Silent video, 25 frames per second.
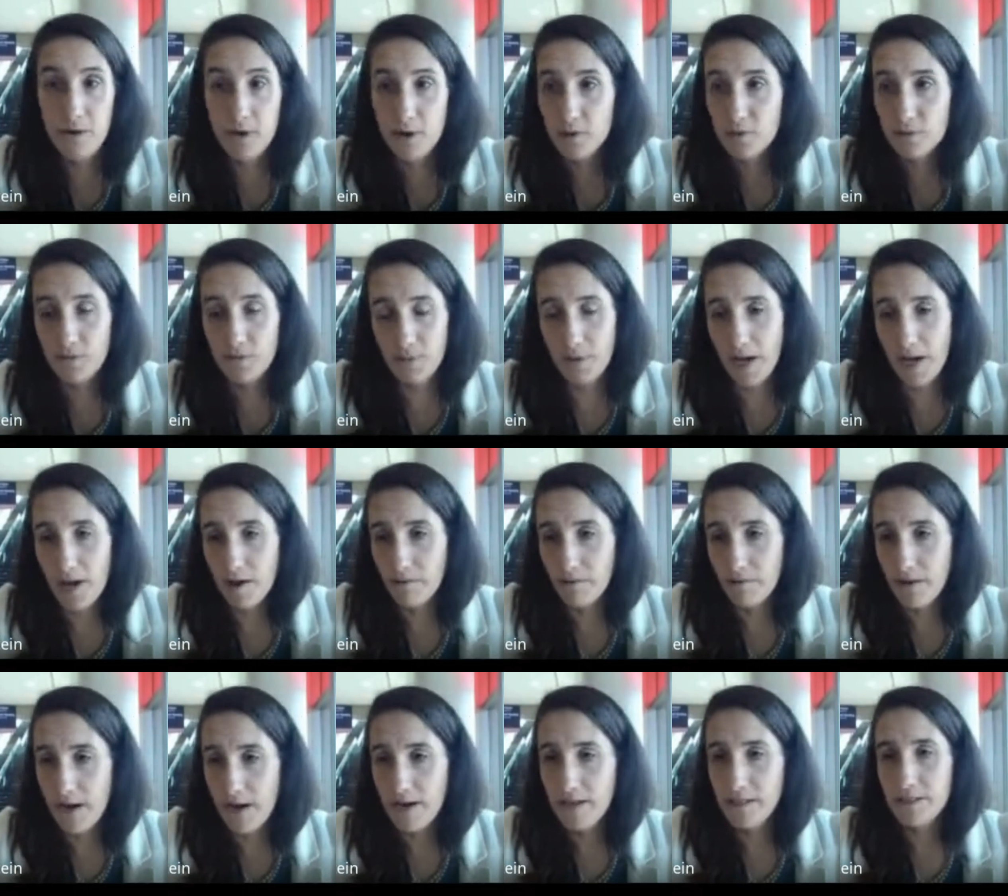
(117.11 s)
So are
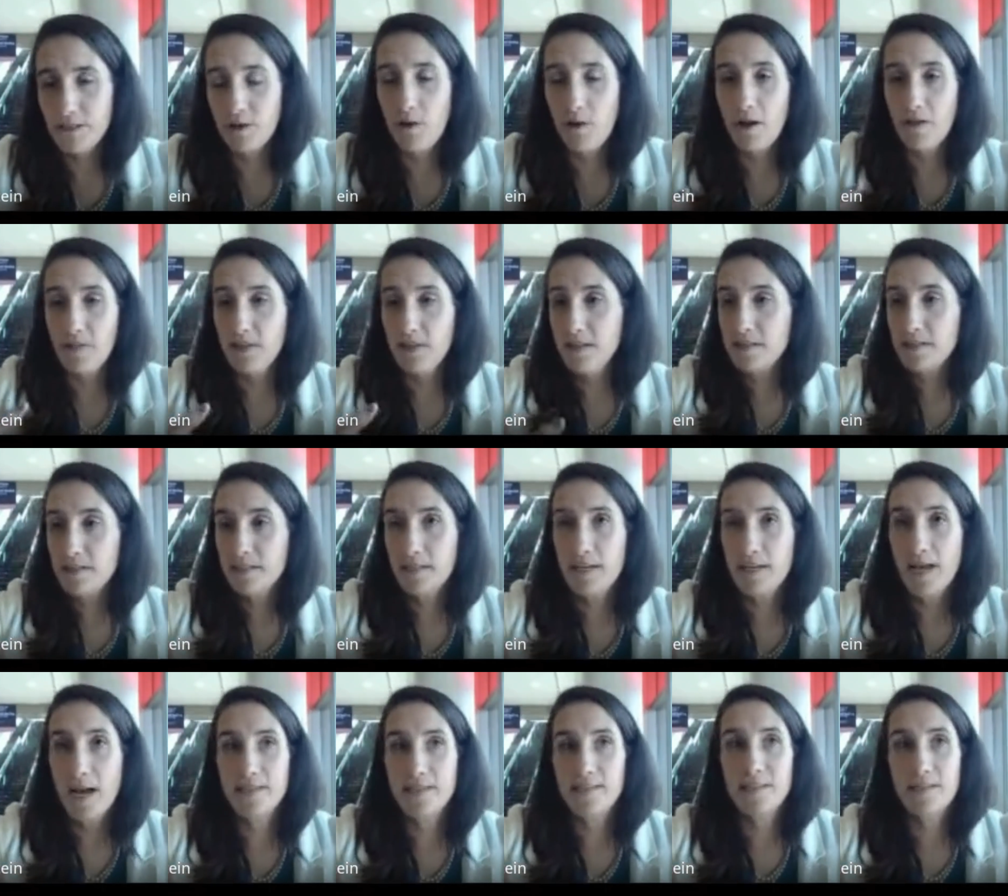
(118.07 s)
these the guys that are going to
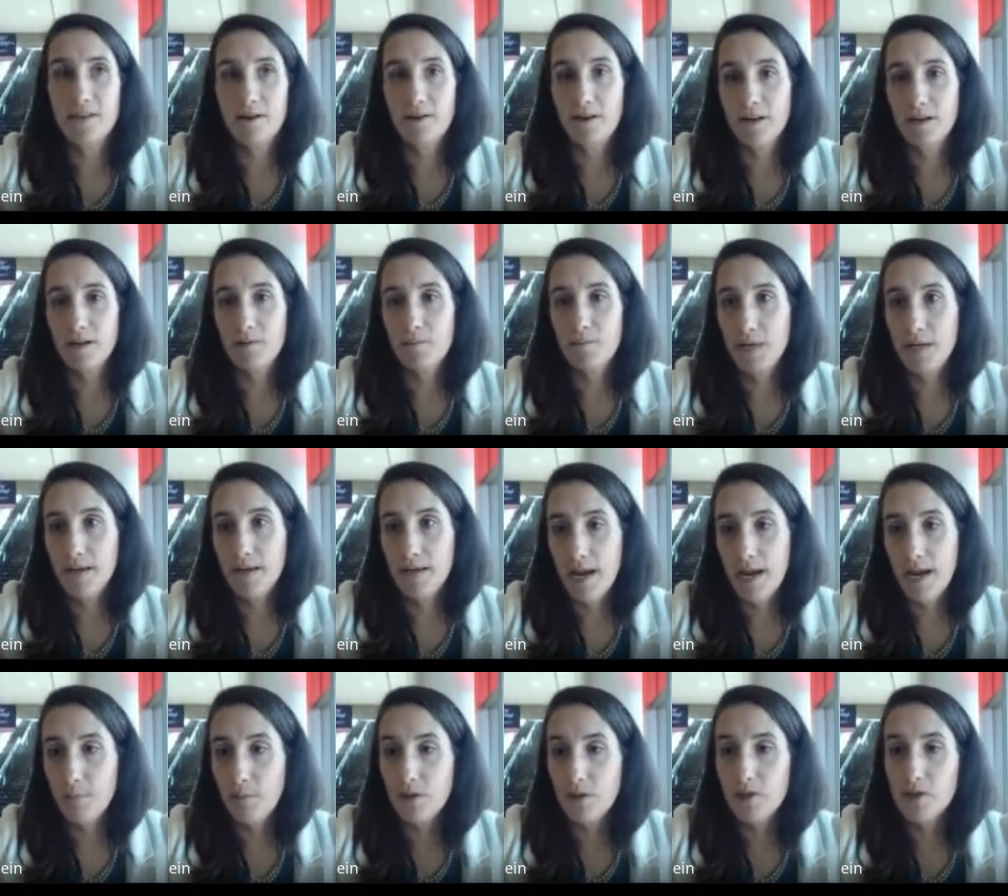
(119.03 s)
be able to stand
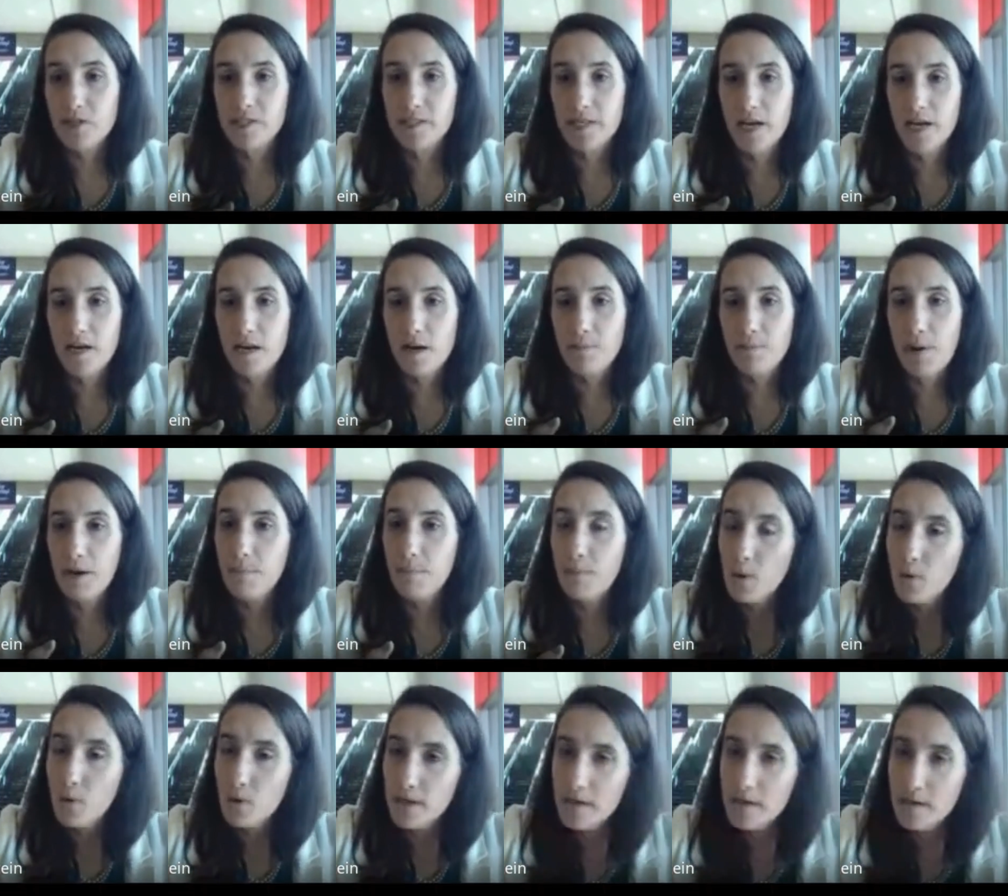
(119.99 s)
up on podium
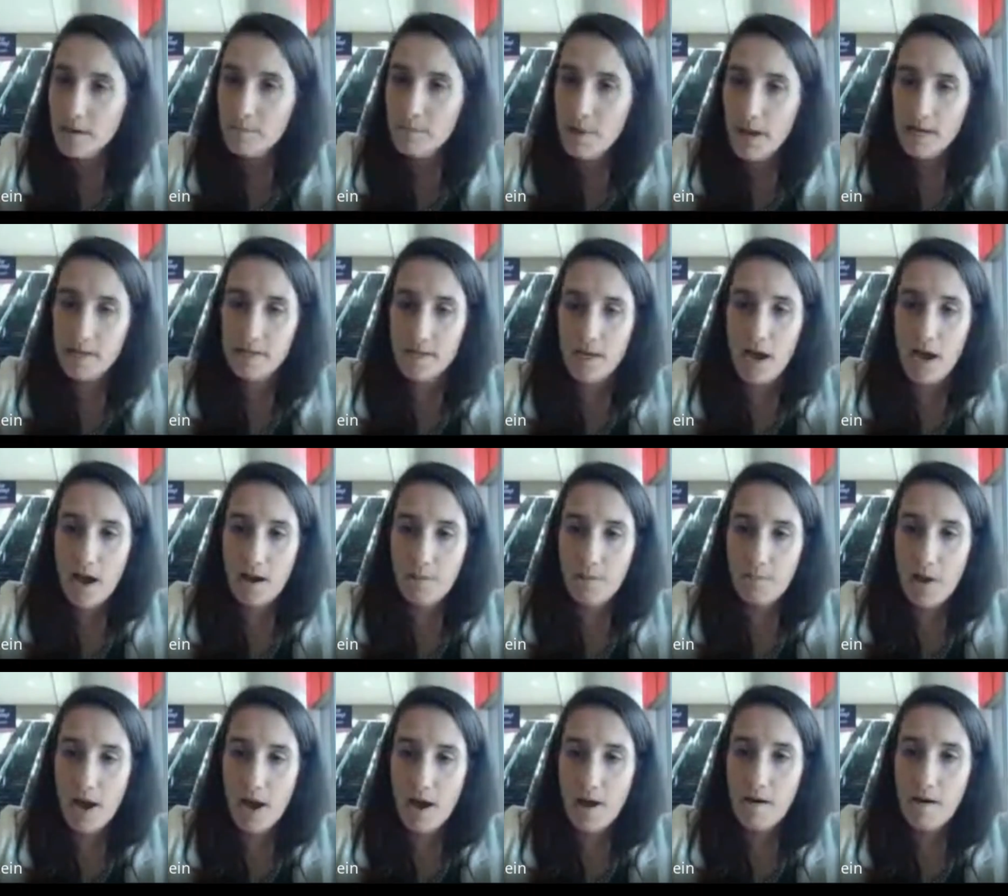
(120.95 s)
and talk about
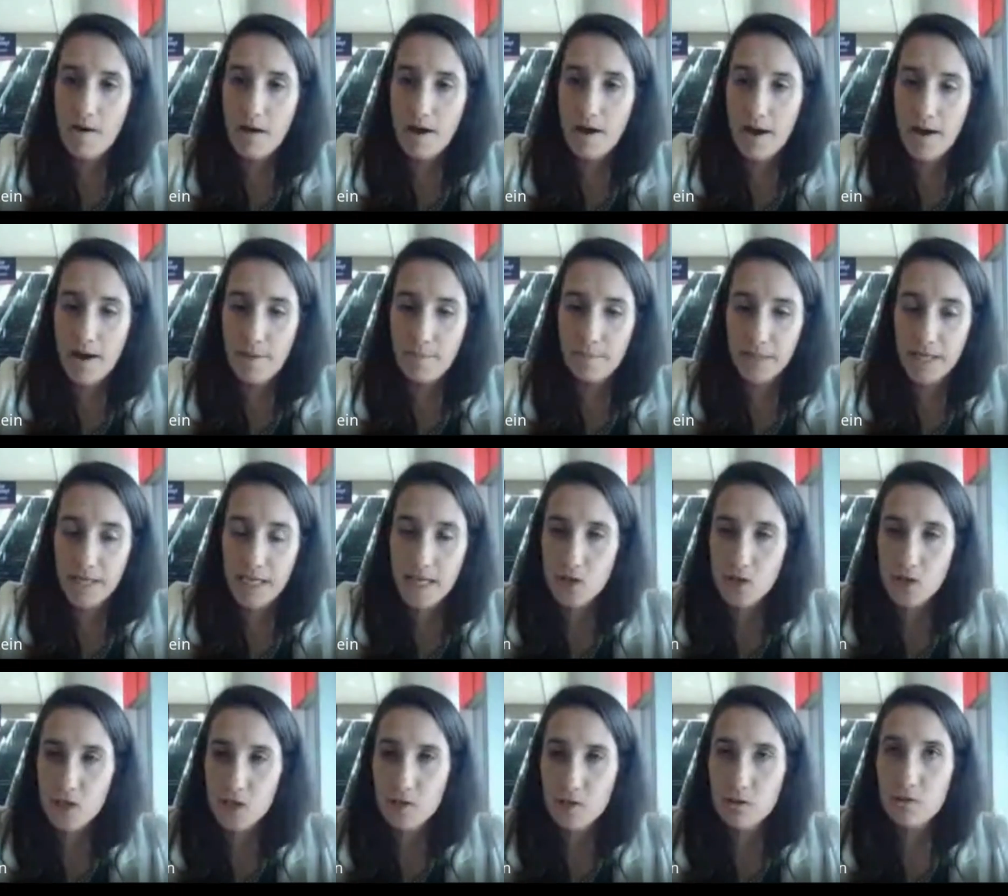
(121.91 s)
key issues?
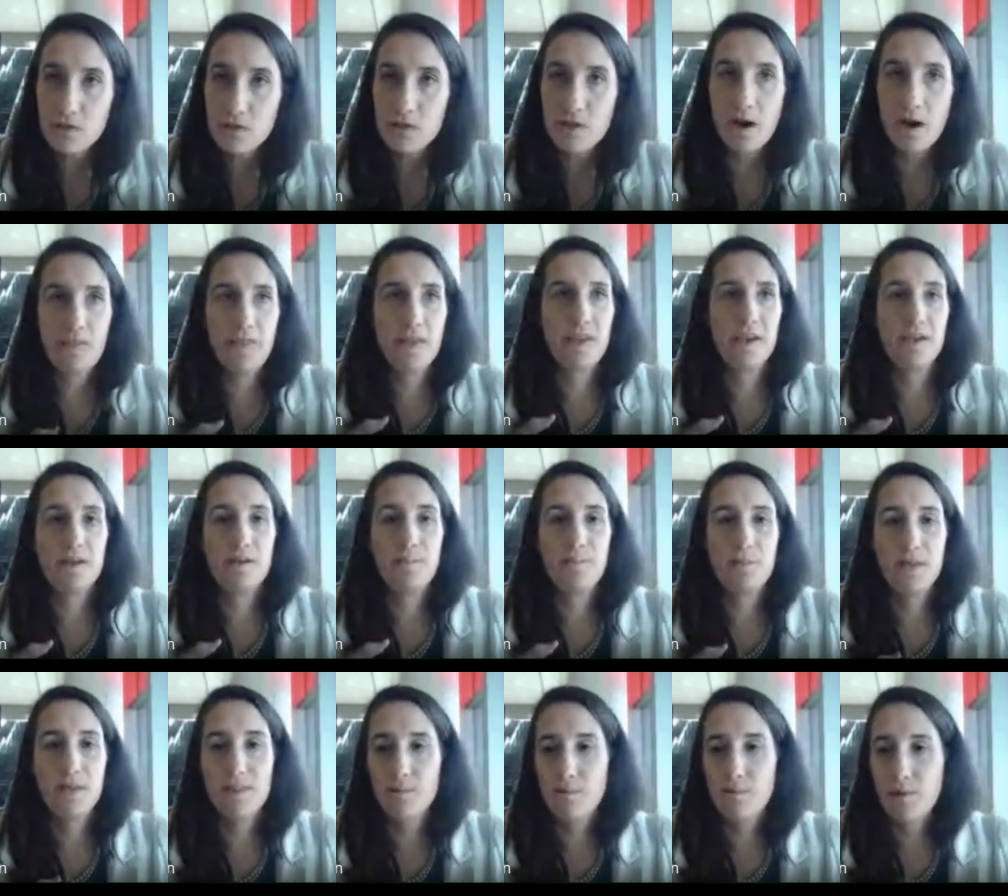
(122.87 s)
Are they going to be the ones who
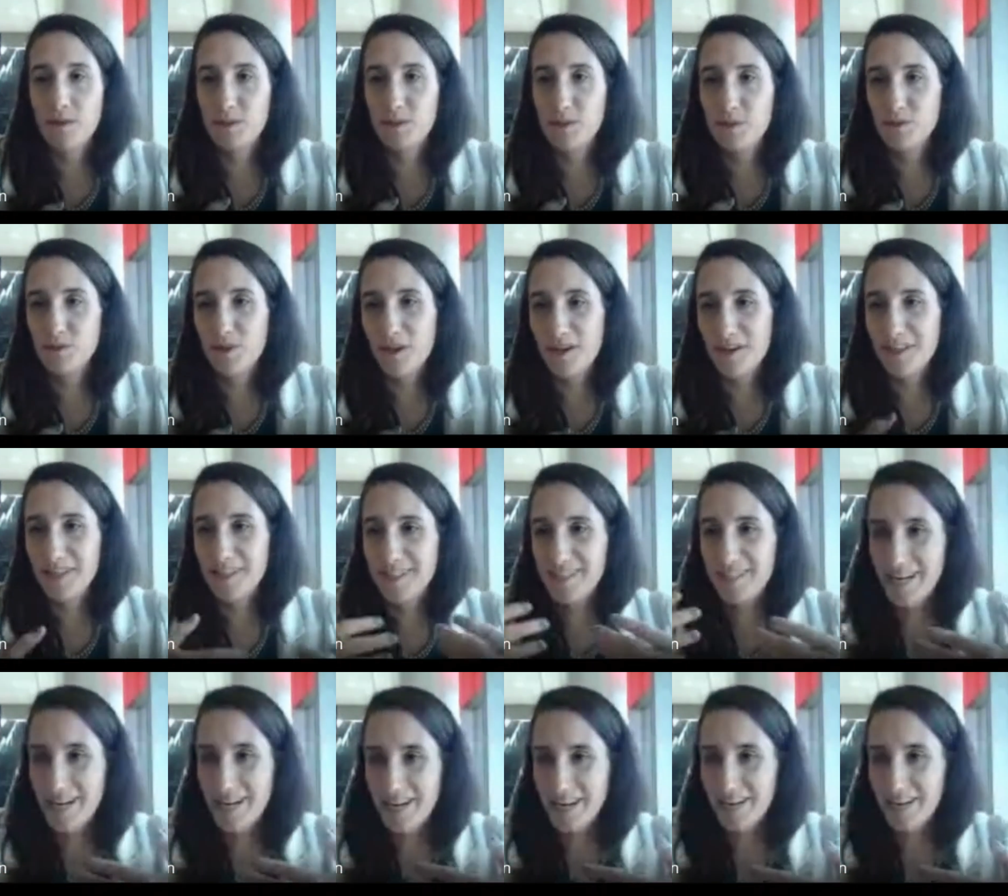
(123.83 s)
are going to stand
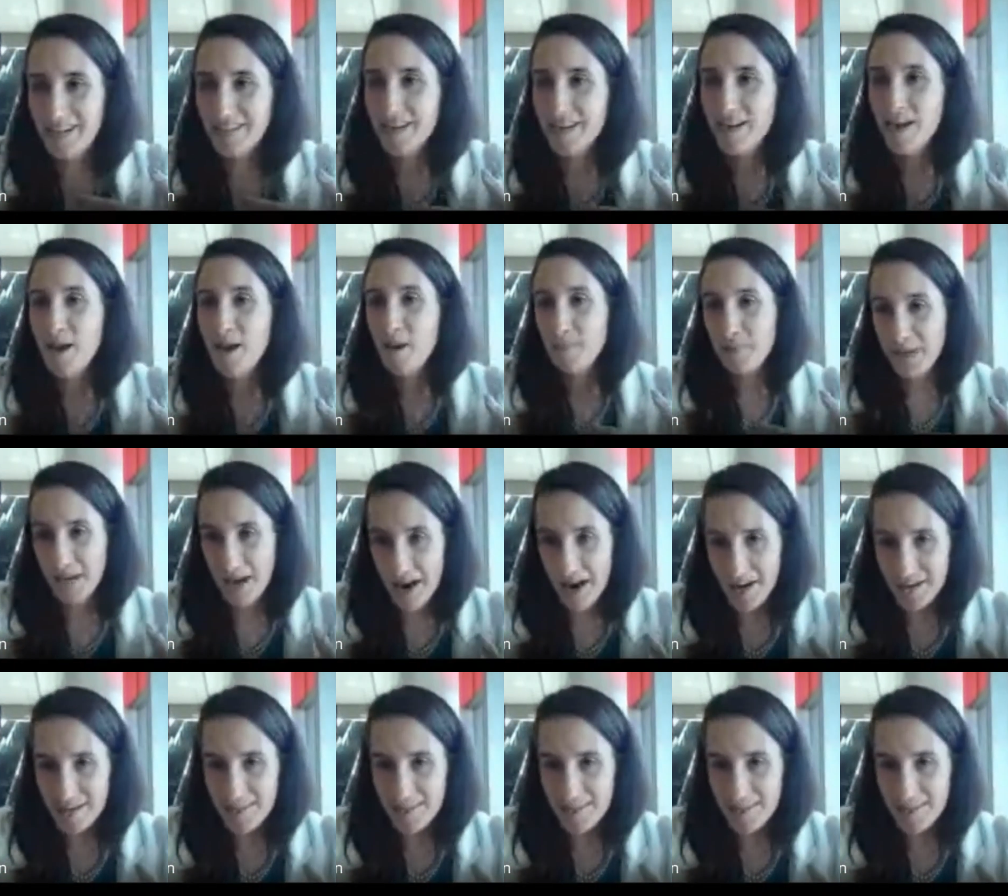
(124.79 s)
behind us,